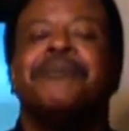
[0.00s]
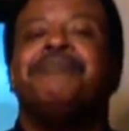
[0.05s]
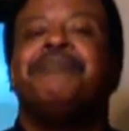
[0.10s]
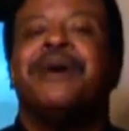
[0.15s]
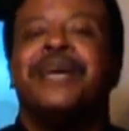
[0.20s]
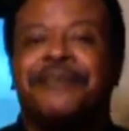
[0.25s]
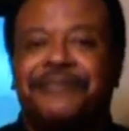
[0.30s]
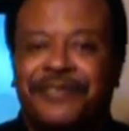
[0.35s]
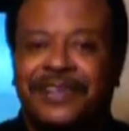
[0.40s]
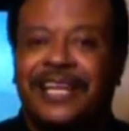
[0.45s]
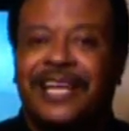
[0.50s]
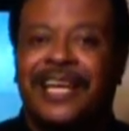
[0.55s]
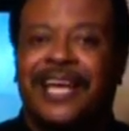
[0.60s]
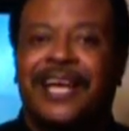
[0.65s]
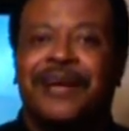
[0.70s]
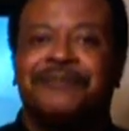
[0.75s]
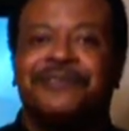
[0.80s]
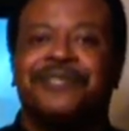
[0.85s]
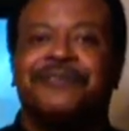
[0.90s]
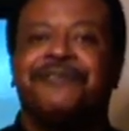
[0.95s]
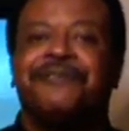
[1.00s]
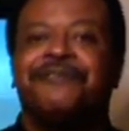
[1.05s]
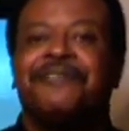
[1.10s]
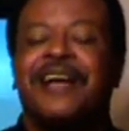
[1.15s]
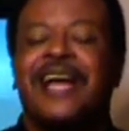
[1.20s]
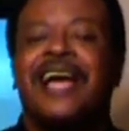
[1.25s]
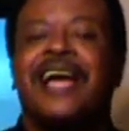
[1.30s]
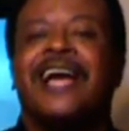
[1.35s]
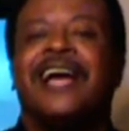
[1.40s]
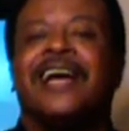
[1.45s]
Bethlehem to
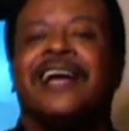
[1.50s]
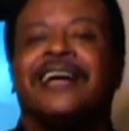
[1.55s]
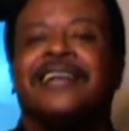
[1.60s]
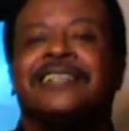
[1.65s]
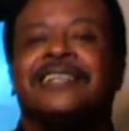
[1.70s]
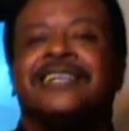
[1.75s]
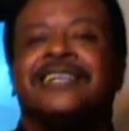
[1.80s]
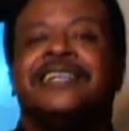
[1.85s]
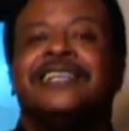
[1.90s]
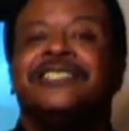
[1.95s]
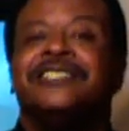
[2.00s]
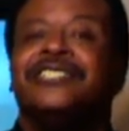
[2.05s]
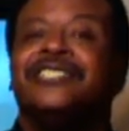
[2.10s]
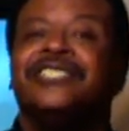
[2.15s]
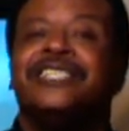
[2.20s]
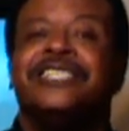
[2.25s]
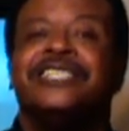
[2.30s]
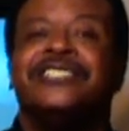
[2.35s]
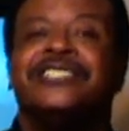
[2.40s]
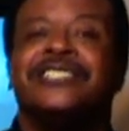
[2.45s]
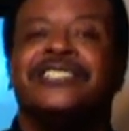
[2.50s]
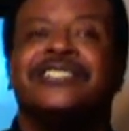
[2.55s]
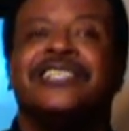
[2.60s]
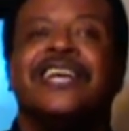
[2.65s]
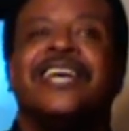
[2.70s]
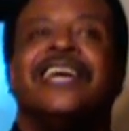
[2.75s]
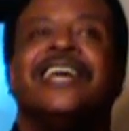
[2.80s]
find Jesus.